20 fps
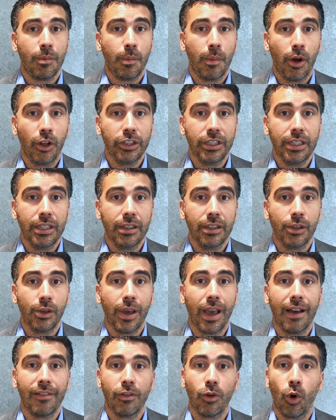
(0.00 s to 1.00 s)
money you
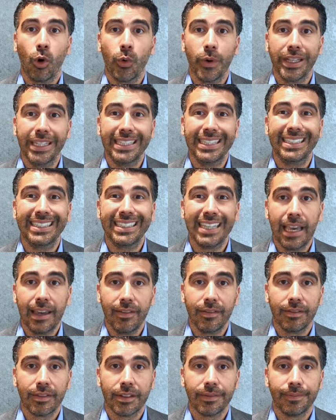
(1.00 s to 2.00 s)
have already
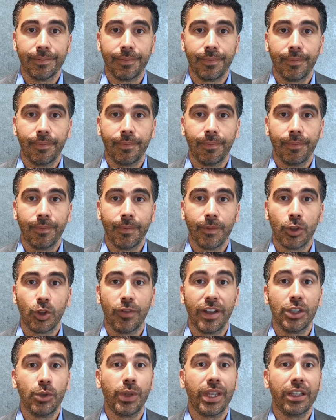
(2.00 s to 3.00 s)
saved so
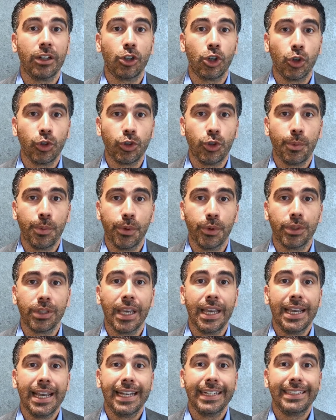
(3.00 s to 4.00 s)
that you can contribute
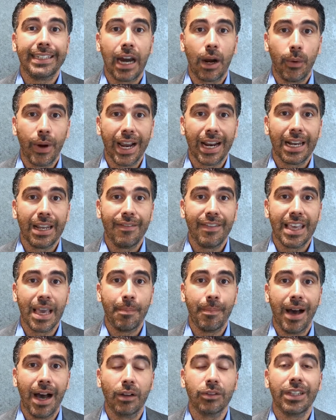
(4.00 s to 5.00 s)
directly the
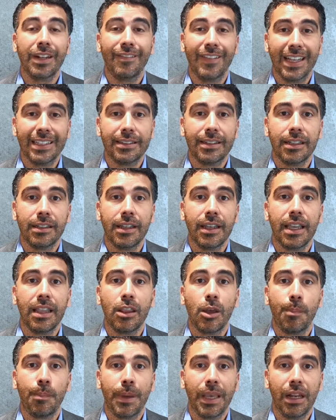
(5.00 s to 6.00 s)
amount invested in
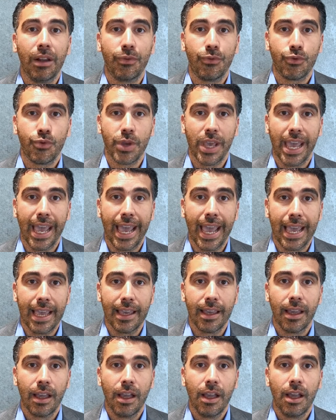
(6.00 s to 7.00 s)
the Pillar 3a
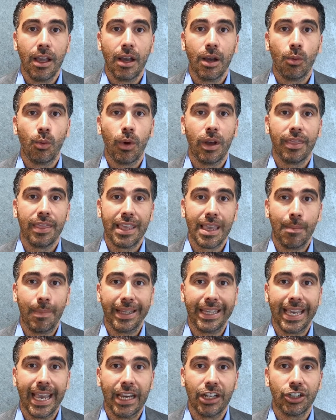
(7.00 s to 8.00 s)
when the
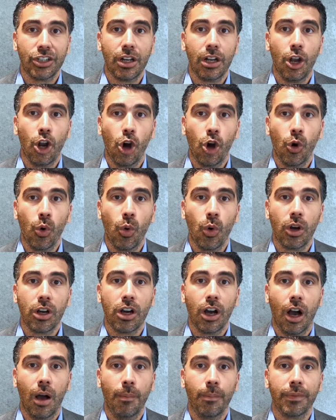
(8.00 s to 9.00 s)
application law
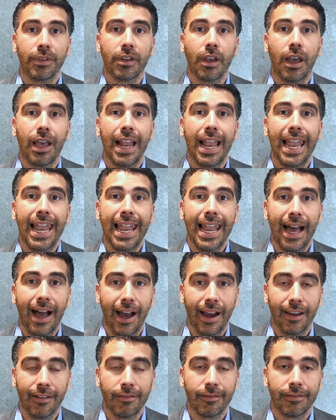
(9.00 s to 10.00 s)
comes
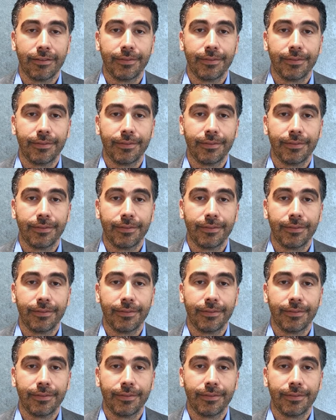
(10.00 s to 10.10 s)
live.